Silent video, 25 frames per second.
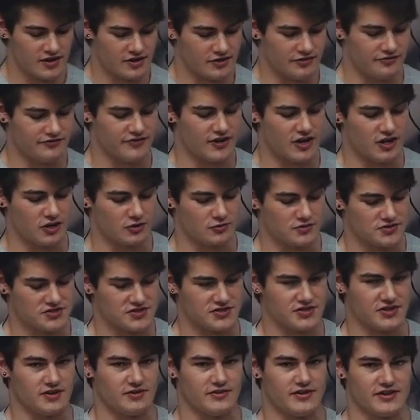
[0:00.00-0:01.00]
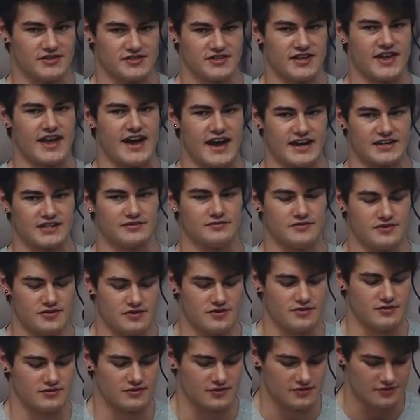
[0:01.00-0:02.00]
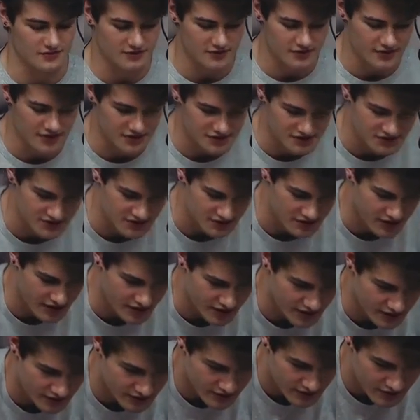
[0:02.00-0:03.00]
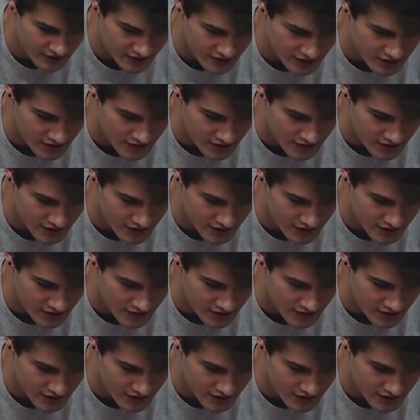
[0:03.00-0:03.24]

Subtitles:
your followers, they stay active with you and they see that.